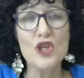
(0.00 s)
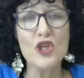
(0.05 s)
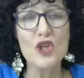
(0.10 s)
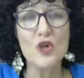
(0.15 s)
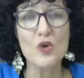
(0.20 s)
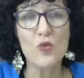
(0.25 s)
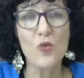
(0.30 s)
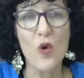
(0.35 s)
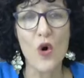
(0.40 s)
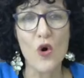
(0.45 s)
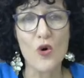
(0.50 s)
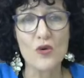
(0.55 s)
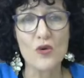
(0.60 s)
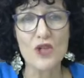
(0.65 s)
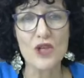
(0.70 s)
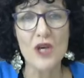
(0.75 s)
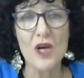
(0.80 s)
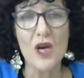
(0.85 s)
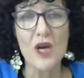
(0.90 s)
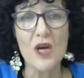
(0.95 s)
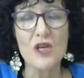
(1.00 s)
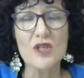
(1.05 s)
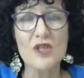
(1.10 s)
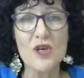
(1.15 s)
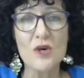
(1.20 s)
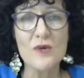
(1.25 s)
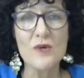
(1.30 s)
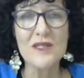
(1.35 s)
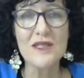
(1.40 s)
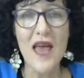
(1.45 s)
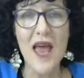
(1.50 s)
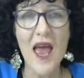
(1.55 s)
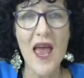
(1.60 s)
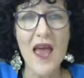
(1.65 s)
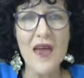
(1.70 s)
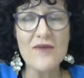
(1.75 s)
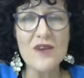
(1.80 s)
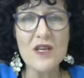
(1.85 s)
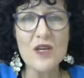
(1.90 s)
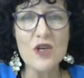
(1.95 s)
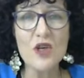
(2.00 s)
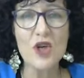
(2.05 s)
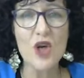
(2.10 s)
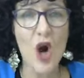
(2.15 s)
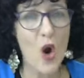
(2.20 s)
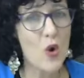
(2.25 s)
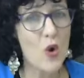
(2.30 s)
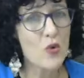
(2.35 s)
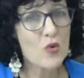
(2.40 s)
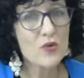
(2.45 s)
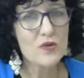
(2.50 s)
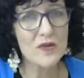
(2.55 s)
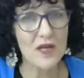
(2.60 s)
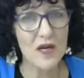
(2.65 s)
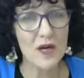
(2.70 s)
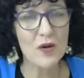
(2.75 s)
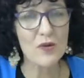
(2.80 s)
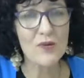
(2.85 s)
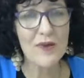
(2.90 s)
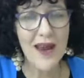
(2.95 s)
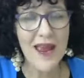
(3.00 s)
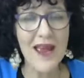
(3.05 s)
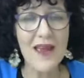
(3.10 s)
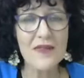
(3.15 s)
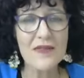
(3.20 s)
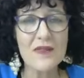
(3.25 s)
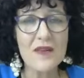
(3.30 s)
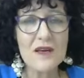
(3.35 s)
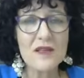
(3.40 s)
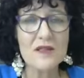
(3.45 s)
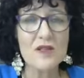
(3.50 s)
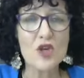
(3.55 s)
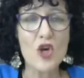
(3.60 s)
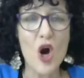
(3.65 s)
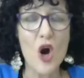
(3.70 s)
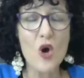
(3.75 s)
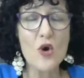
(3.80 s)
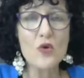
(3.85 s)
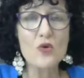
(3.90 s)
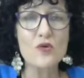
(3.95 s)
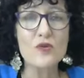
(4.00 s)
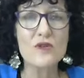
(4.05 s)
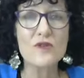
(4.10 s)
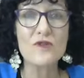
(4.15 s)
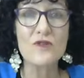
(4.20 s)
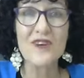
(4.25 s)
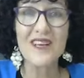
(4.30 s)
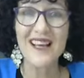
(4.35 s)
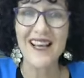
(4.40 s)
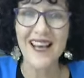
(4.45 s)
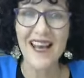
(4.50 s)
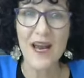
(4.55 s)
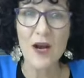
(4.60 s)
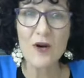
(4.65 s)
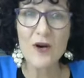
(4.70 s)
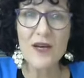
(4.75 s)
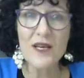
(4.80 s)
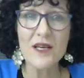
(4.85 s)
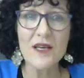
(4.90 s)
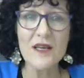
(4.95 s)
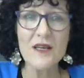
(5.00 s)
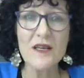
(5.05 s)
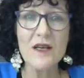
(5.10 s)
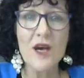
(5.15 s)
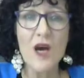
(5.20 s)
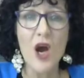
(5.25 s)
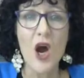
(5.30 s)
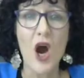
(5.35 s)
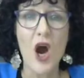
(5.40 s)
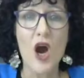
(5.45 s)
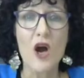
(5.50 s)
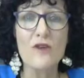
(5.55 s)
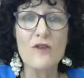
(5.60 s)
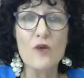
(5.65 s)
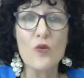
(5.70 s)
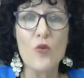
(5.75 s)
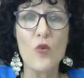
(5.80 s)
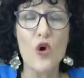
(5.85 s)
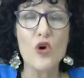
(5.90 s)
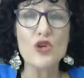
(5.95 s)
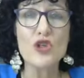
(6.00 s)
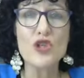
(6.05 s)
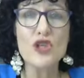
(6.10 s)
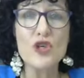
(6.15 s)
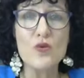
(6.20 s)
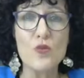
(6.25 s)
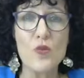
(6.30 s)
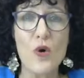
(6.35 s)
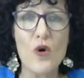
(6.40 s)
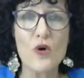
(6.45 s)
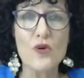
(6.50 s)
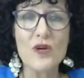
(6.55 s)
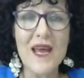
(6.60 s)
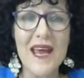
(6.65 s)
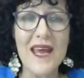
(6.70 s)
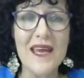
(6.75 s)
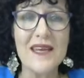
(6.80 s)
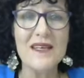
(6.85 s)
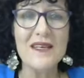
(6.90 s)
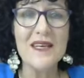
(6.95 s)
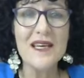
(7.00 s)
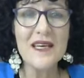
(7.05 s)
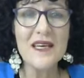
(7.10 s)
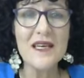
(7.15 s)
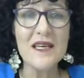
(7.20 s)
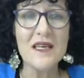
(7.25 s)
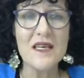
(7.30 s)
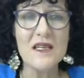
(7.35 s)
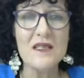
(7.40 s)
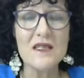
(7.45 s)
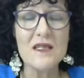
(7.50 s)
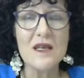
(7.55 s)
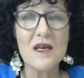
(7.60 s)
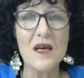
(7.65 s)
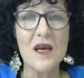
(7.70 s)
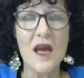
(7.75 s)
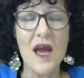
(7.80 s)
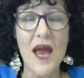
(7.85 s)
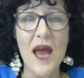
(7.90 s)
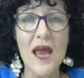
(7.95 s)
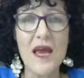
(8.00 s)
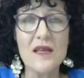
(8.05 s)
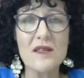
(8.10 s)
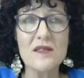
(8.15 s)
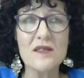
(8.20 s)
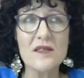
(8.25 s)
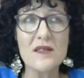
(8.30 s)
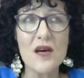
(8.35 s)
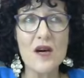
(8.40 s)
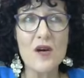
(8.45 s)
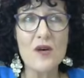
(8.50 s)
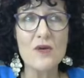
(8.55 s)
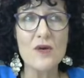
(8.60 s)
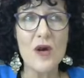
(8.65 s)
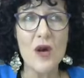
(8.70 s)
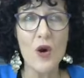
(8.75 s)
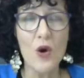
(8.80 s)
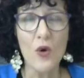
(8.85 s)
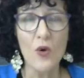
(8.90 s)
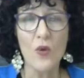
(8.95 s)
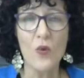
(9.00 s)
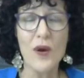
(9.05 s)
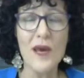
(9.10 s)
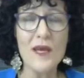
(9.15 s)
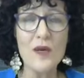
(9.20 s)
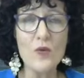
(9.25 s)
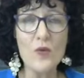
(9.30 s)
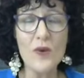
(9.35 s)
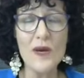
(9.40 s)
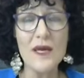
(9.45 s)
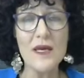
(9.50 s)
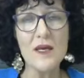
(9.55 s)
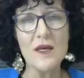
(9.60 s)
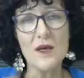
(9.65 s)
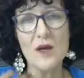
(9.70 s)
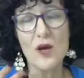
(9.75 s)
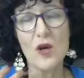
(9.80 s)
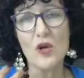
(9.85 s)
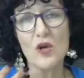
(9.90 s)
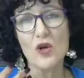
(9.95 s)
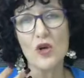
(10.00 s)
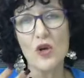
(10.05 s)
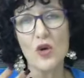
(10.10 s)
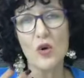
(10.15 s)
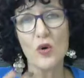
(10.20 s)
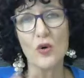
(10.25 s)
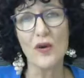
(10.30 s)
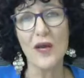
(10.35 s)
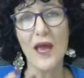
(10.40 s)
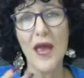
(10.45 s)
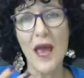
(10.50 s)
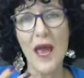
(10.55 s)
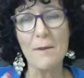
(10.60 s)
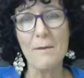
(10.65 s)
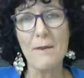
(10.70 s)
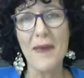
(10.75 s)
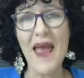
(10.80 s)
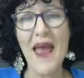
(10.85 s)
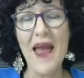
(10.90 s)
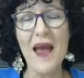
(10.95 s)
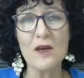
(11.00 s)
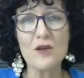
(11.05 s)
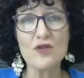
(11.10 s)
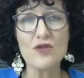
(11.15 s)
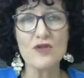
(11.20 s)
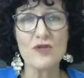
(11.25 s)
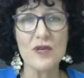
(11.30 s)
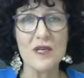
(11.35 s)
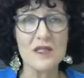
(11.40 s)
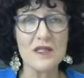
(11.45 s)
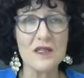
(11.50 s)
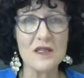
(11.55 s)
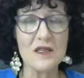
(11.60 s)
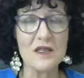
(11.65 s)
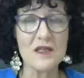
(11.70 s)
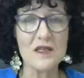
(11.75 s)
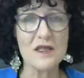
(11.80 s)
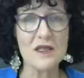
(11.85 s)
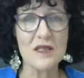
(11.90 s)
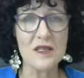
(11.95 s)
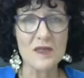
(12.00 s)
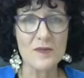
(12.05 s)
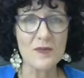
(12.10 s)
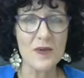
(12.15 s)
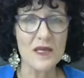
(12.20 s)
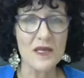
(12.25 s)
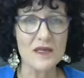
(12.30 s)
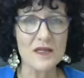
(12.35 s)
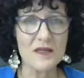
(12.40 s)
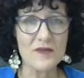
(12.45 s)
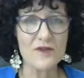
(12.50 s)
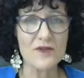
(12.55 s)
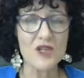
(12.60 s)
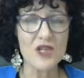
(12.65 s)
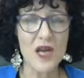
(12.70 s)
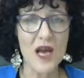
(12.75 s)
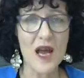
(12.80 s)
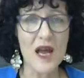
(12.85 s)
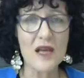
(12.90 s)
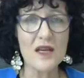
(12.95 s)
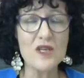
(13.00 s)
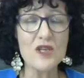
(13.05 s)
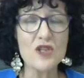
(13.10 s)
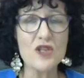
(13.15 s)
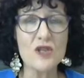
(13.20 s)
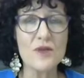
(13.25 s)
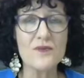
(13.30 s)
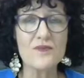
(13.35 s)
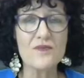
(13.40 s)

you want. So it's having goals around this, goals for clarity over what you want and need. And so when we look at boundaries in the six pillars of change,